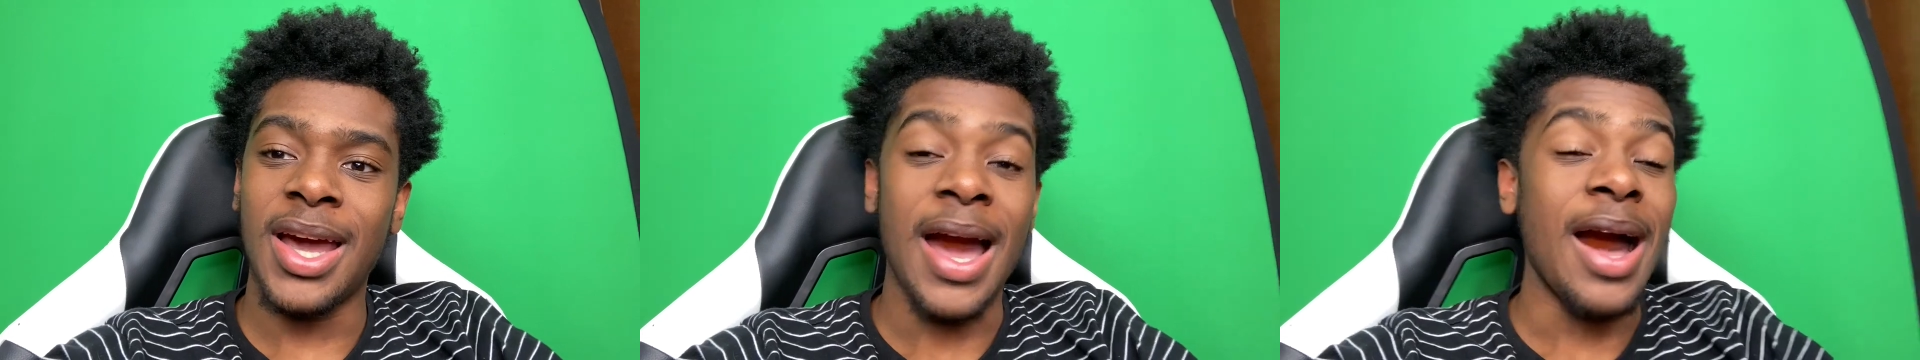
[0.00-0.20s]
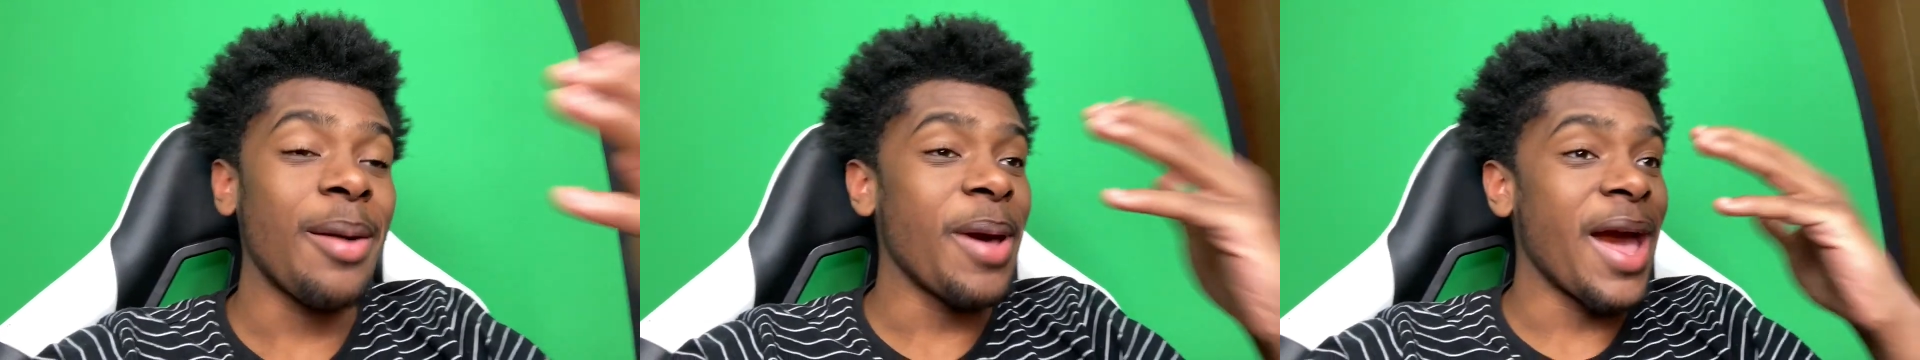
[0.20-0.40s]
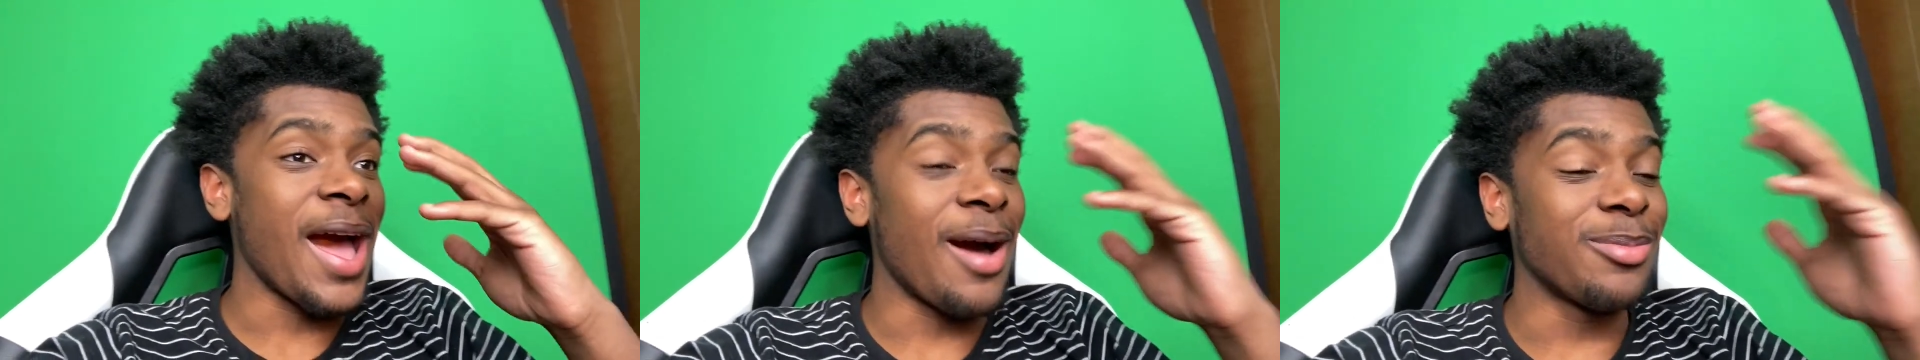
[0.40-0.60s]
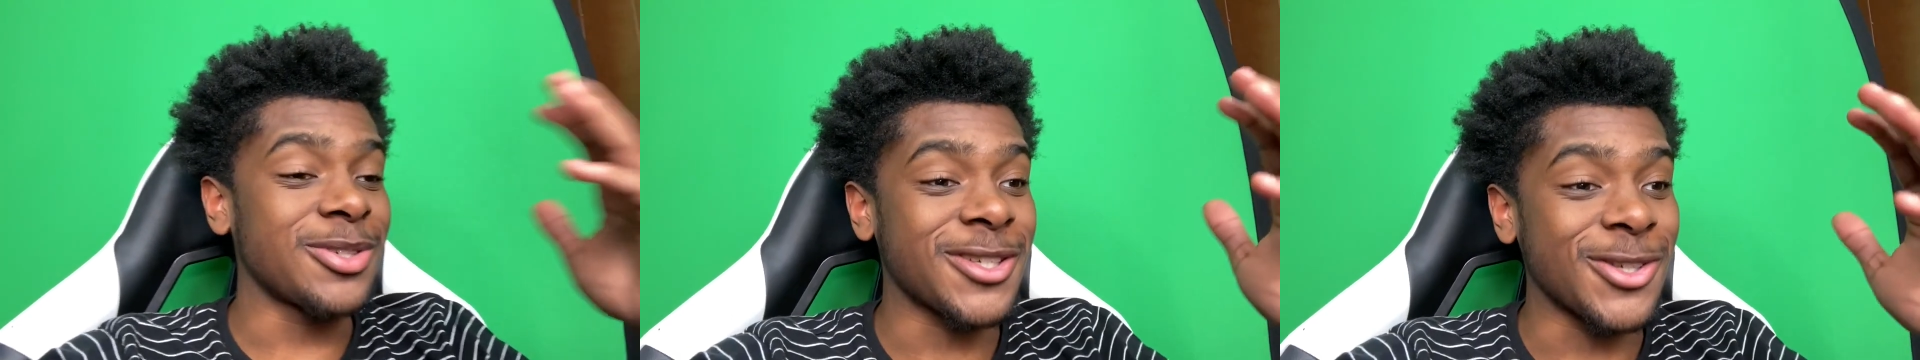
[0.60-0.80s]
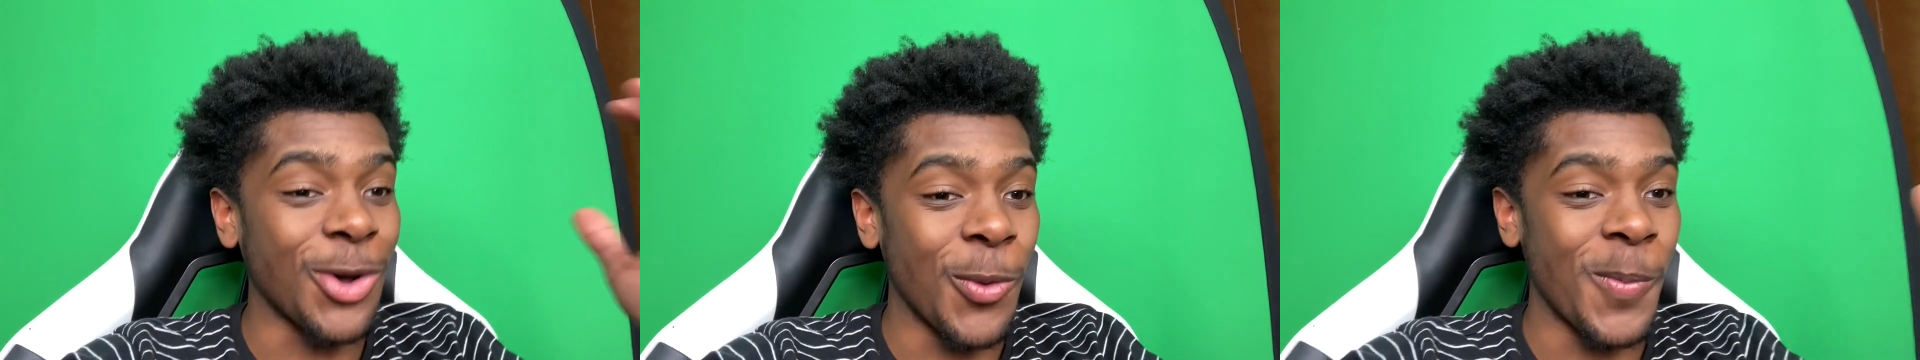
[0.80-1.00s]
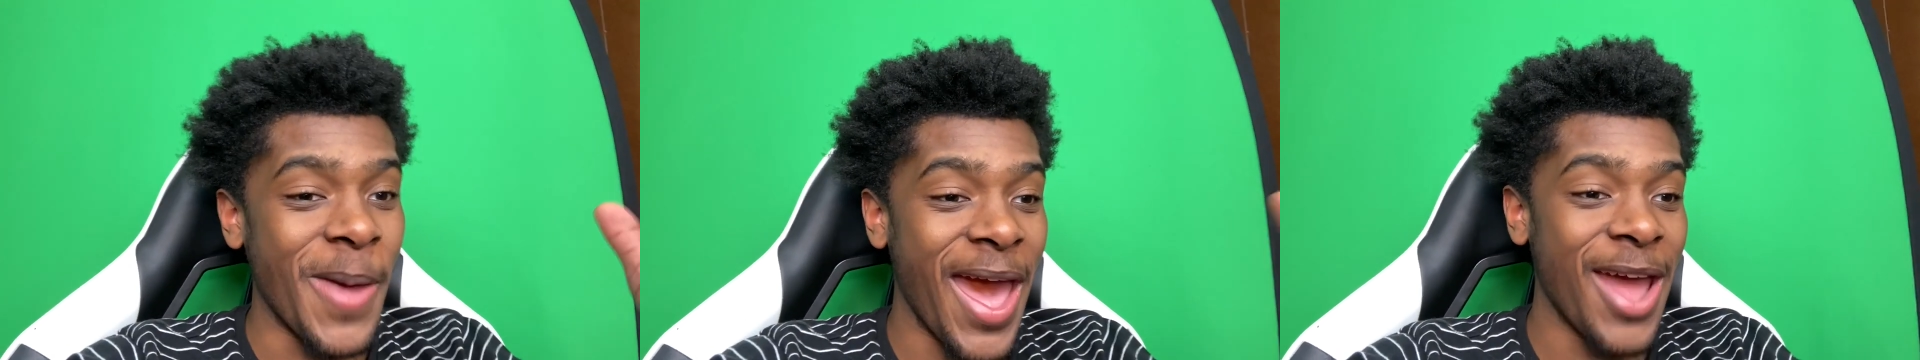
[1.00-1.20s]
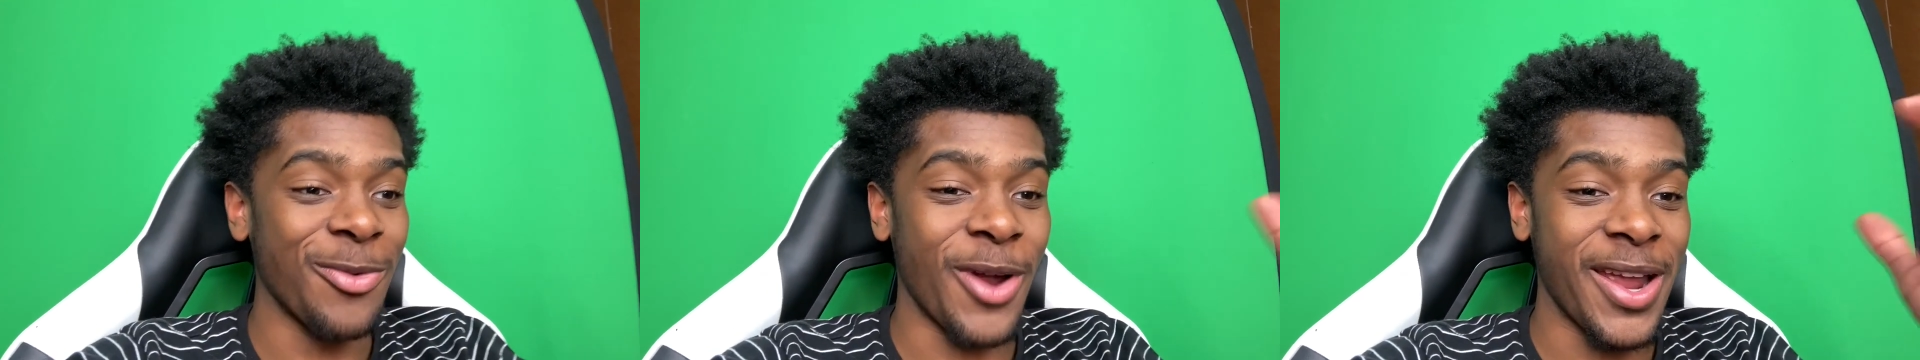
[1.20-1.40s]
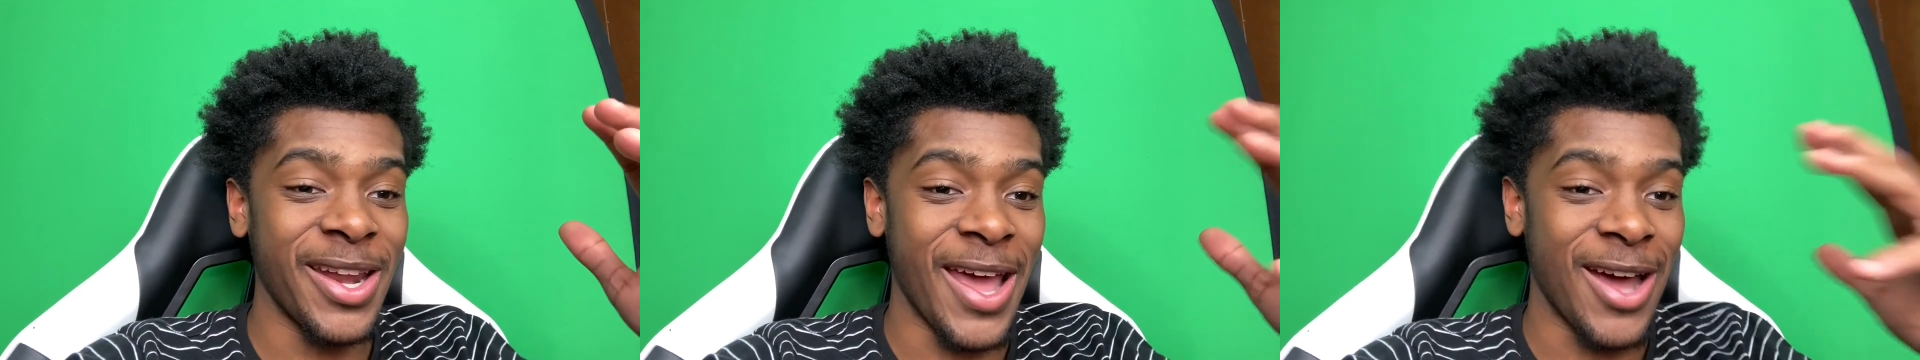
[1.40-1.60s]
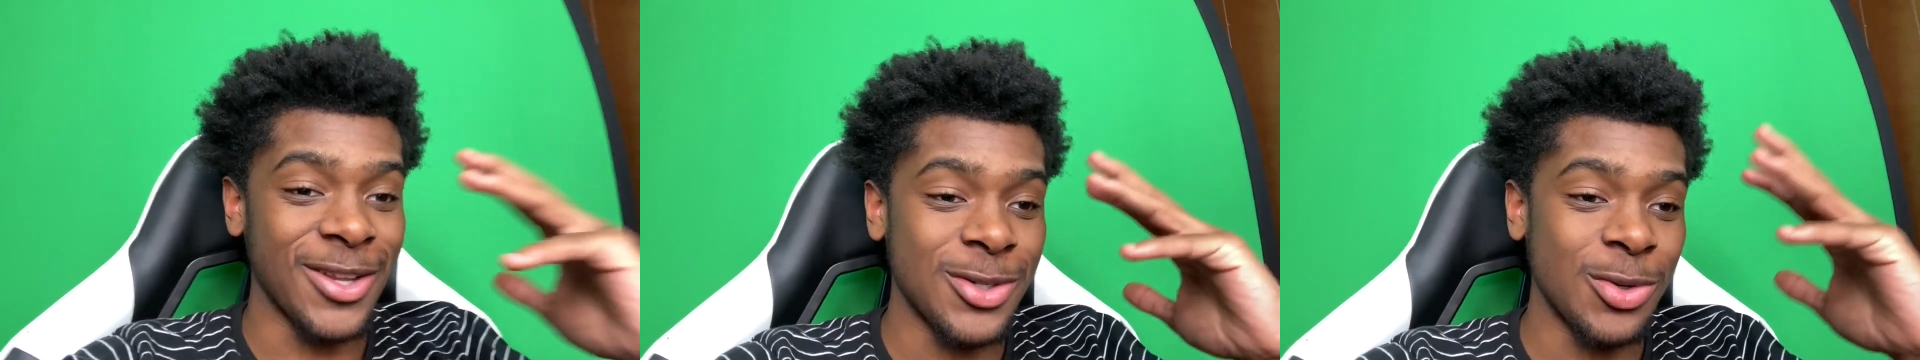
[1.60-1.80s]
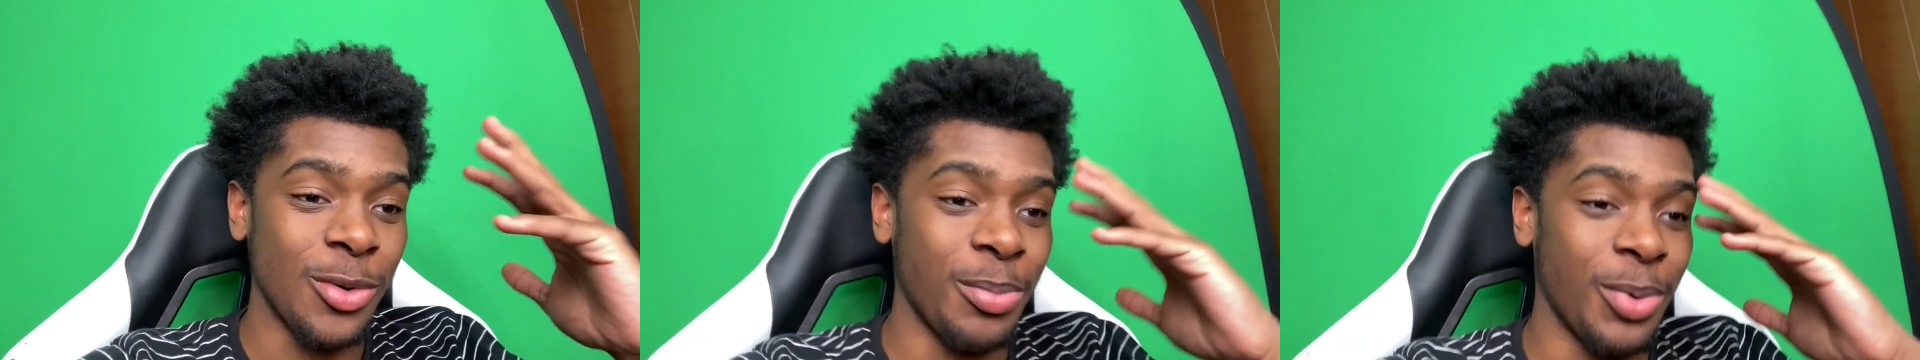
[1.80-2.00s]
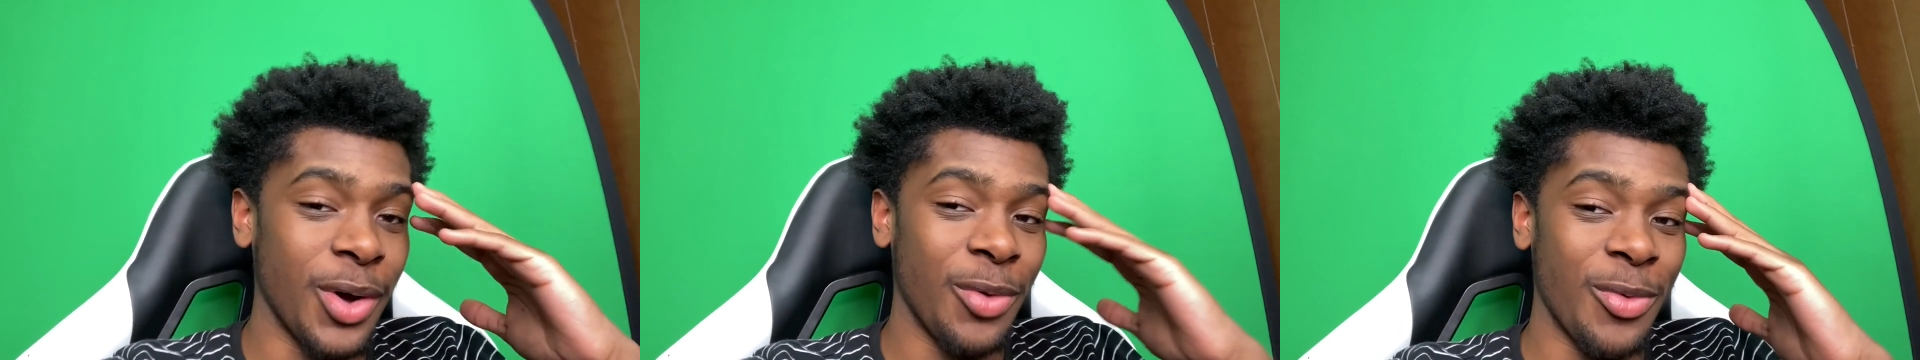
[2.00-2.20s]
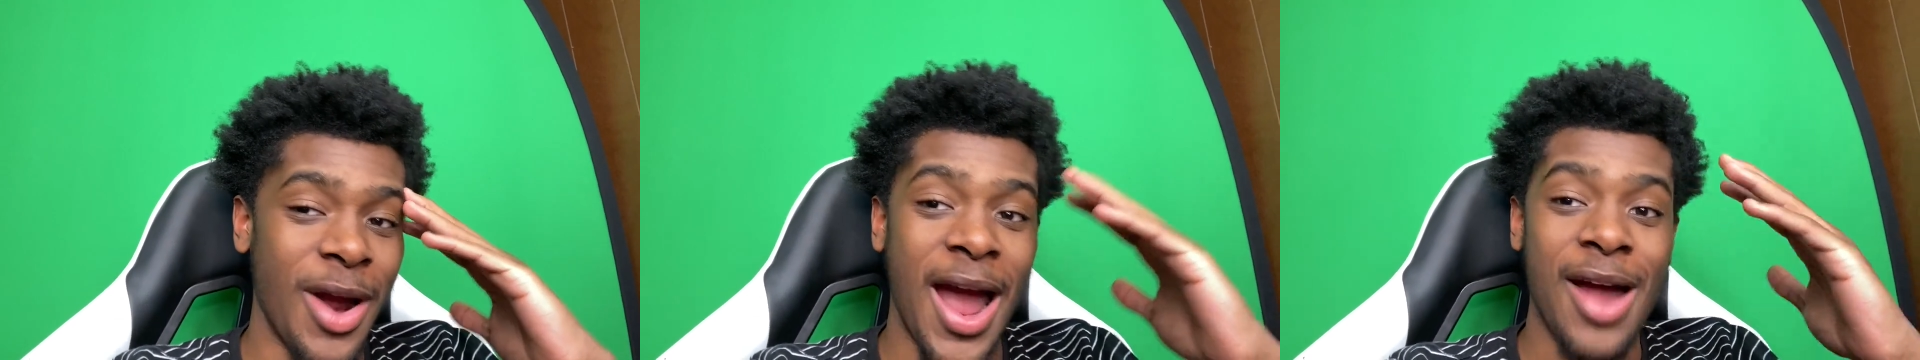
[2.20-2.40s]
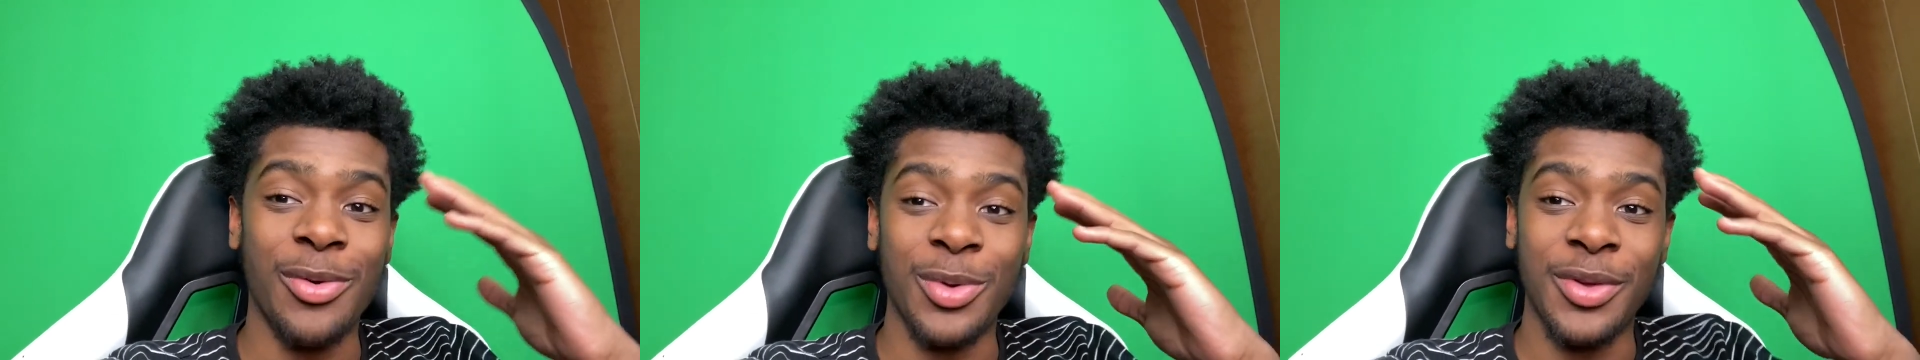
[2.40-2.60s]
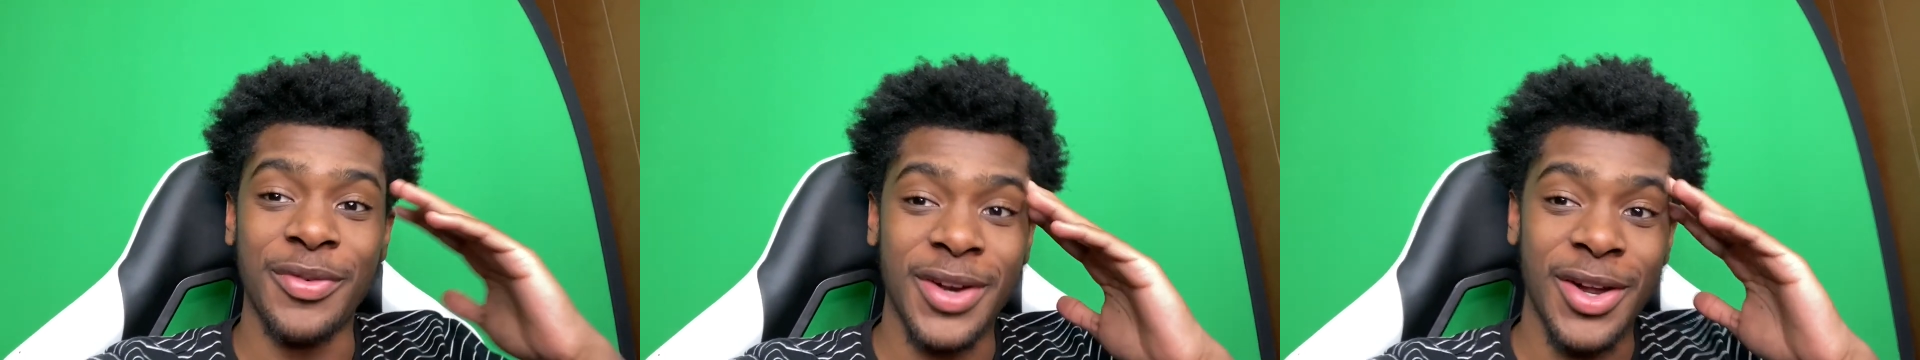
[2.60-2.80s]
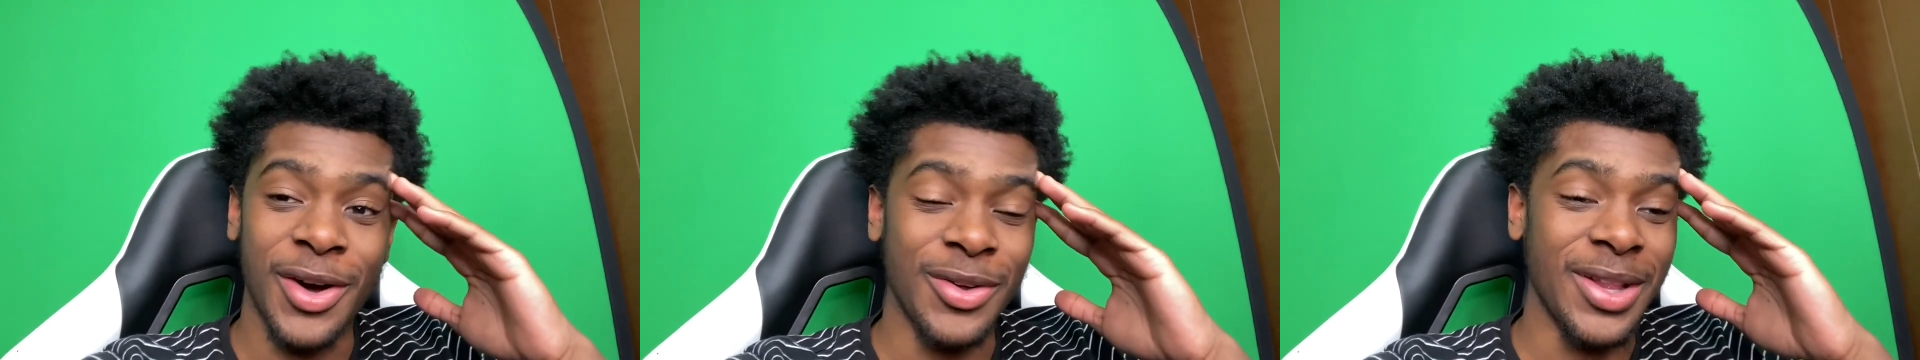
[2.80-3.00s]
I'm, I'm so mad right now to a point where I don't even know.